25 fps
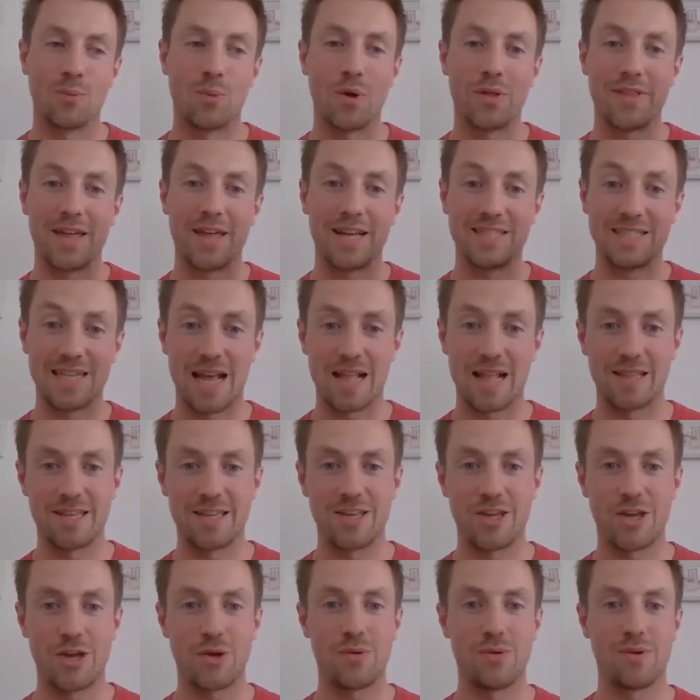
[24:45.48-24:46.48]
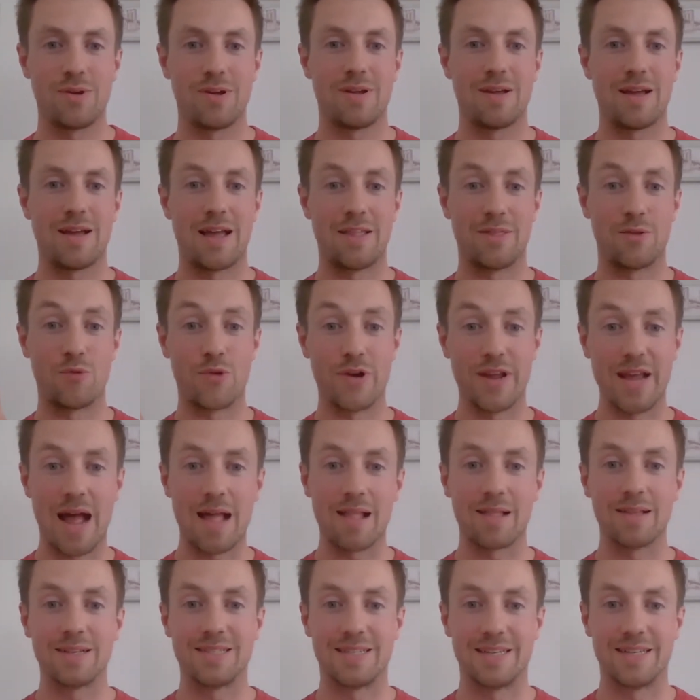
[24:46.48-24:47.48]
they're telling you and the
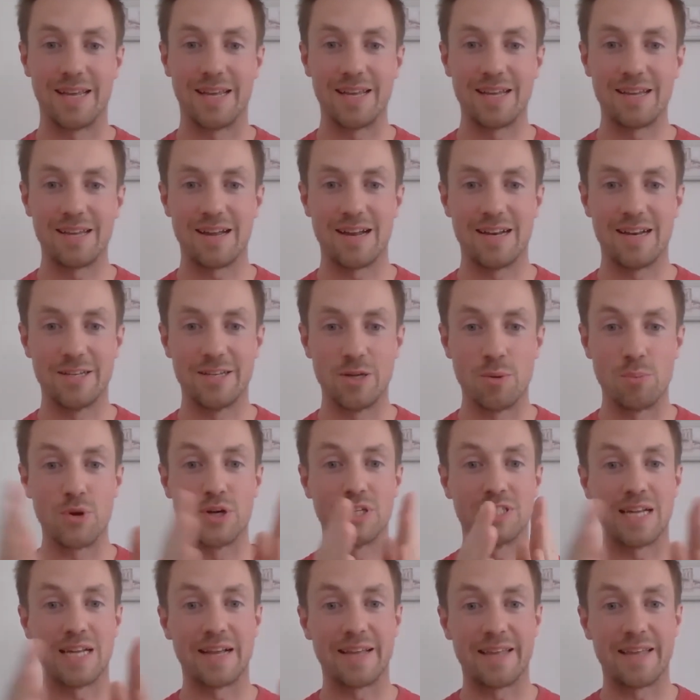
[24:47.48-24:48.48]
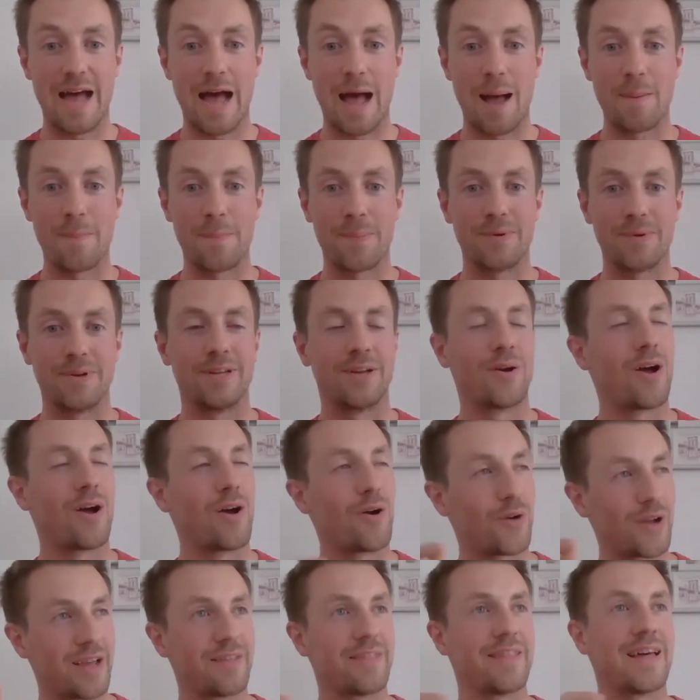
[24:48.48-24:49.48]
reality, and you bridge that gap. You go,
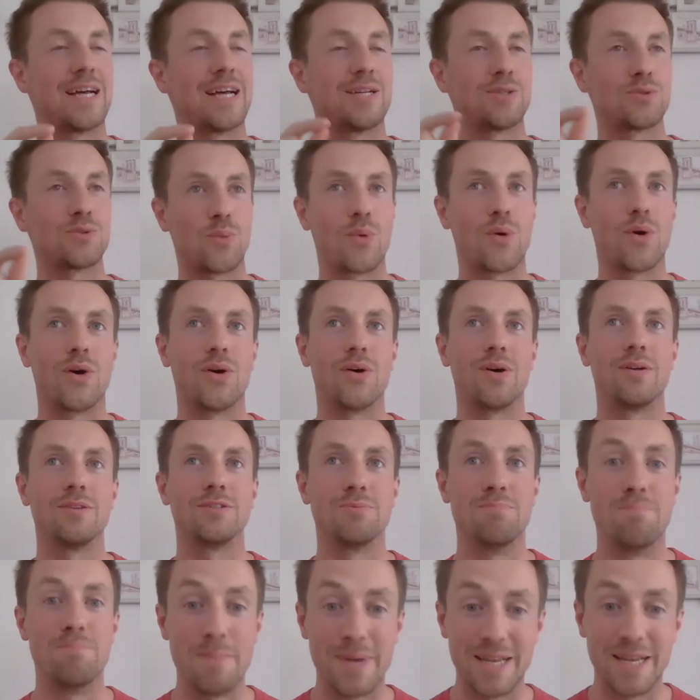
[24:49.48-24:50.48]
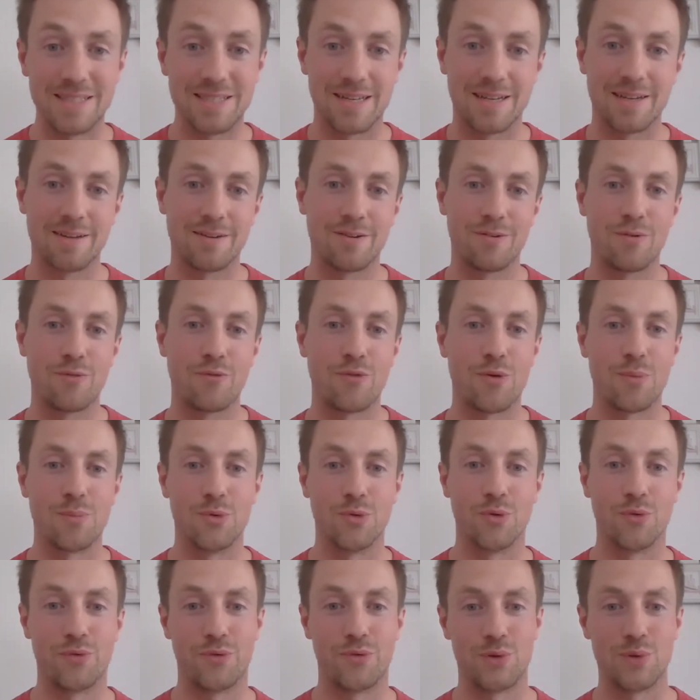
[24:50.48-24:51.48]
okay, that's what's missing from
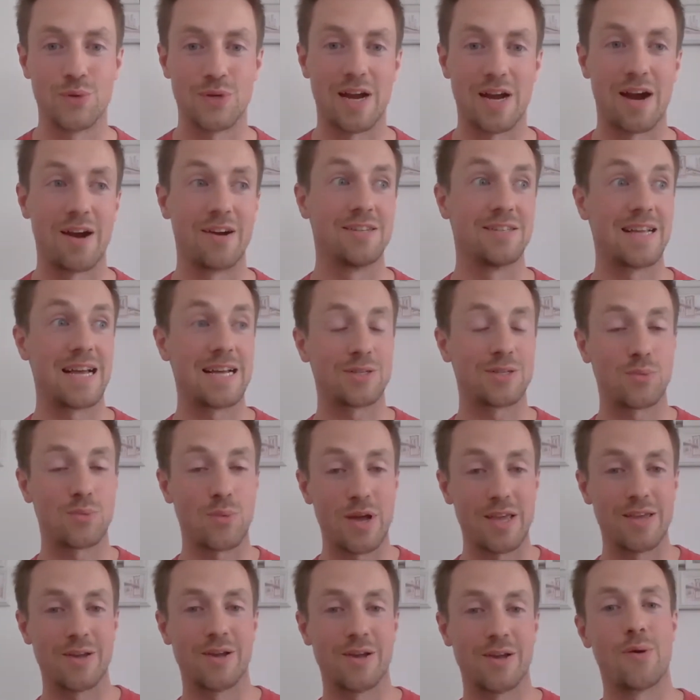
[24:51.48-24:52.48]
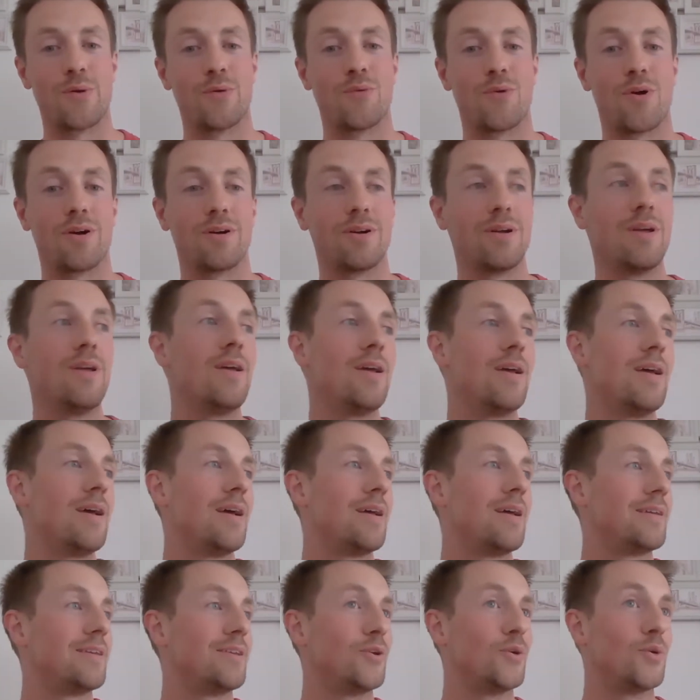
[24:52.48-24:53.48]
your food diaries. That's where you're going wrong.
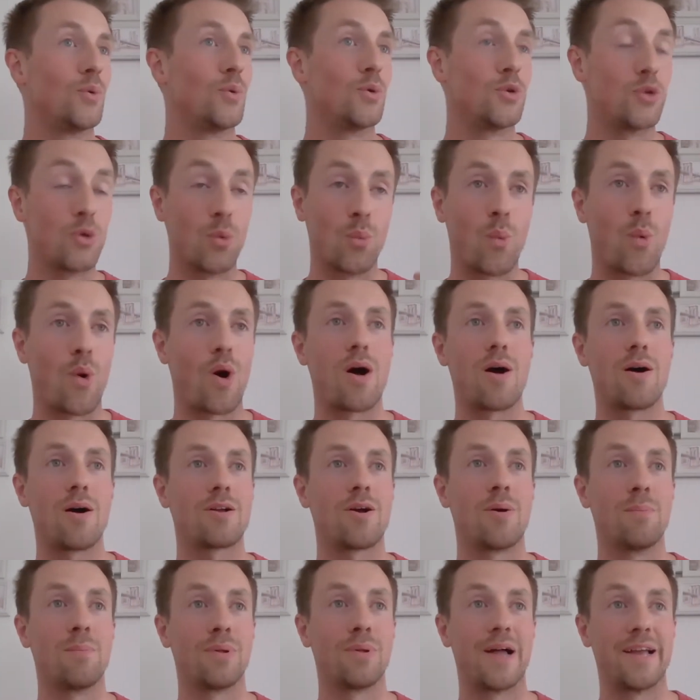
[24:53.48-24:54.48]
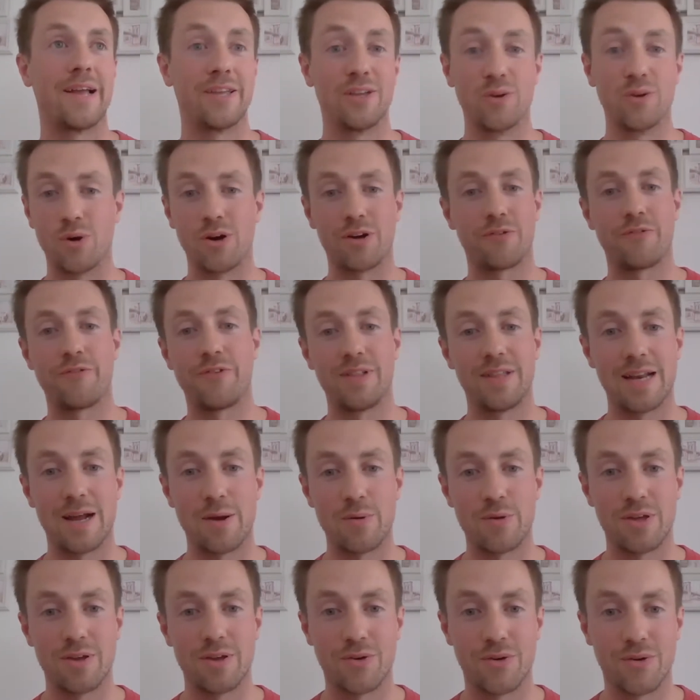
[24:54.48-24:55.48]
You are complying. You are filling
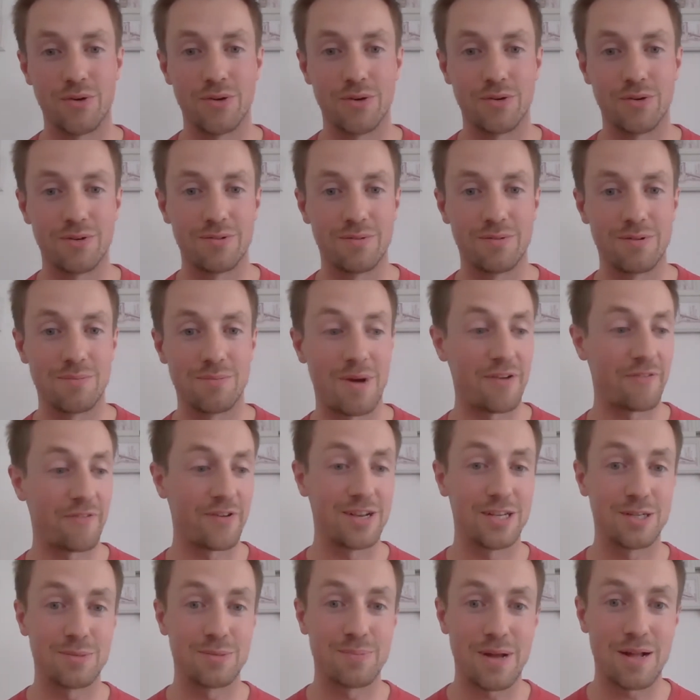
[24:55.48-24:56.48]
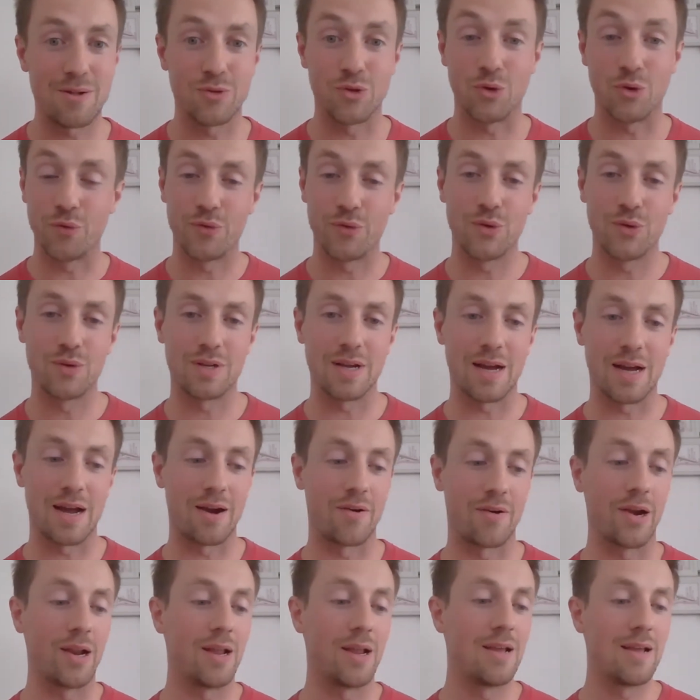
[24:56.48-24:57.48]
out your MyFitnessPal, your food
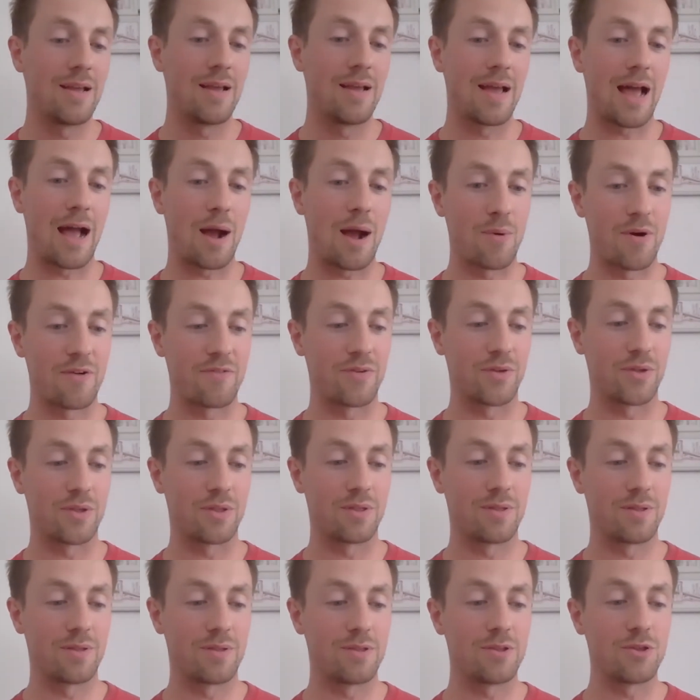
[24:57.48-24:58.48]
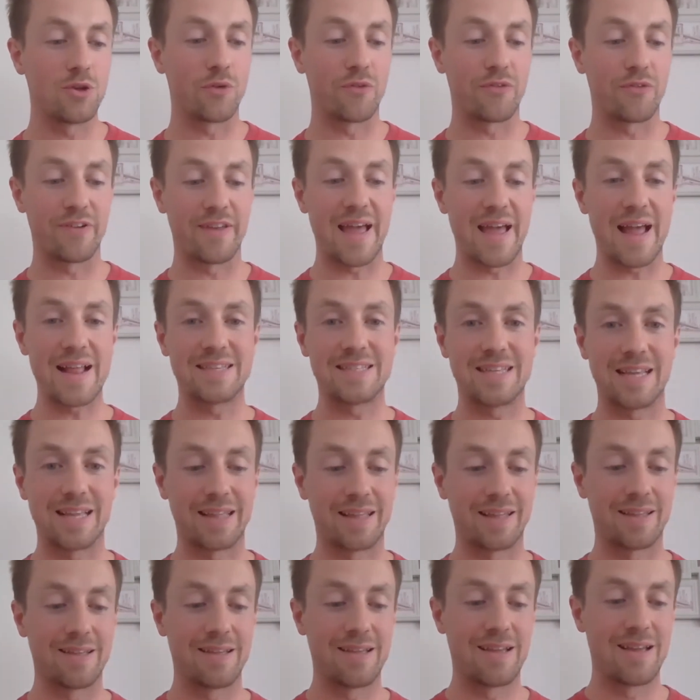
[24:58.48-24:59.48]
diary. However, you're
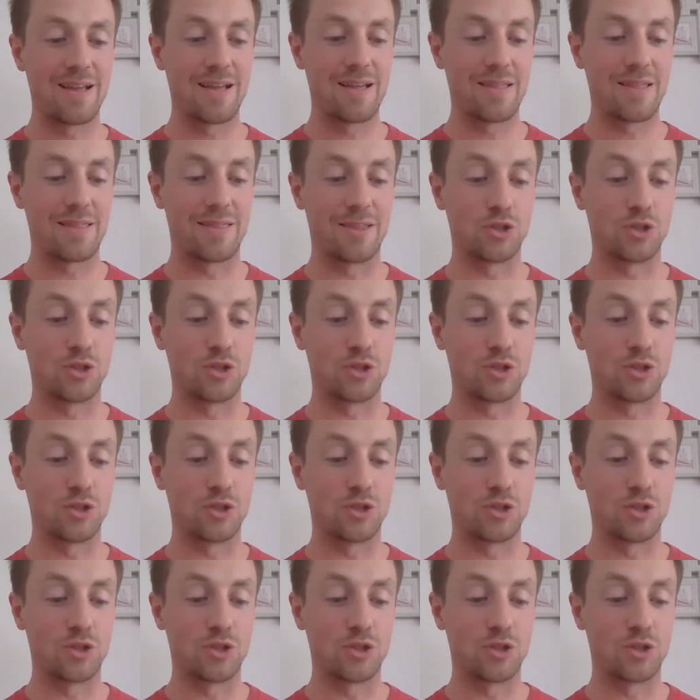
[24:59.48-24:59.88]
forgetting the